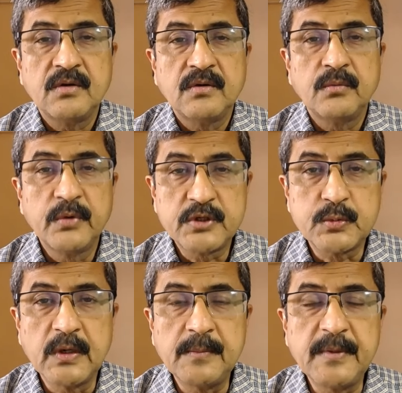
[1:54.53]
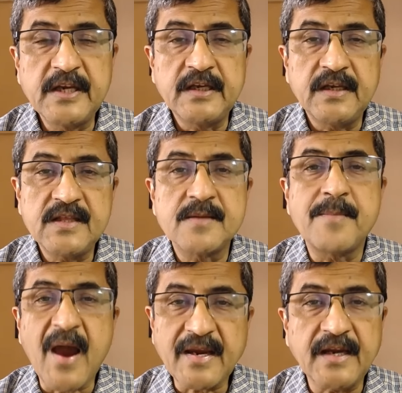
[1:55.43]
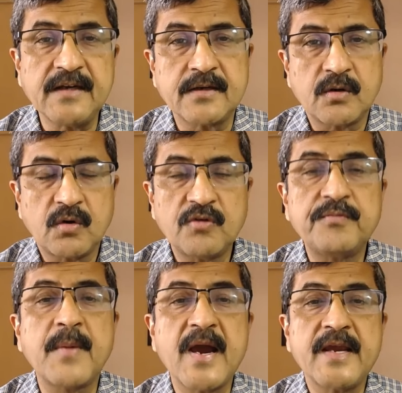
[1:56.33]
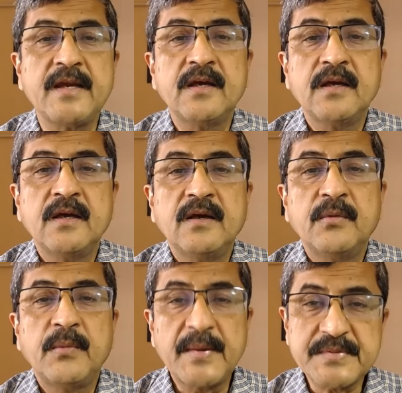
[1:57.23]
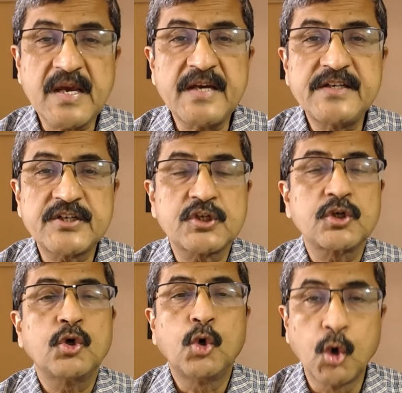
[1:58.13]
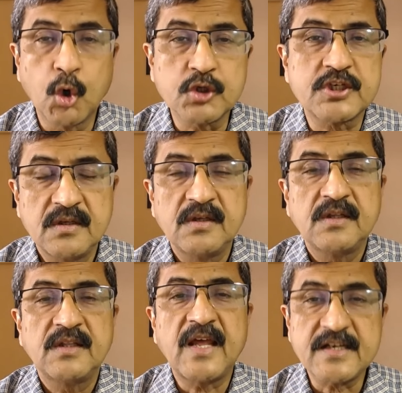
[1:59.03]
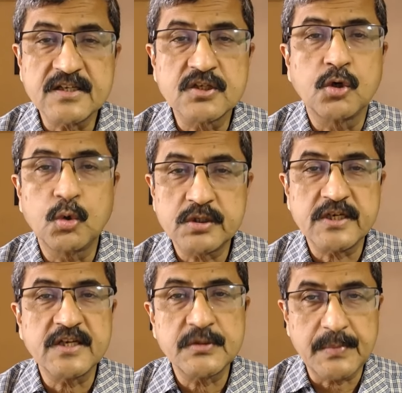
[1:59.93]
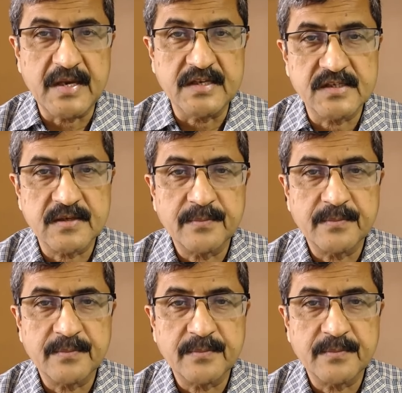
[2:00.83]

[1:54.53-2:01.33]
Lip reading: which will be in the back end of my website's host, that is the hosting space.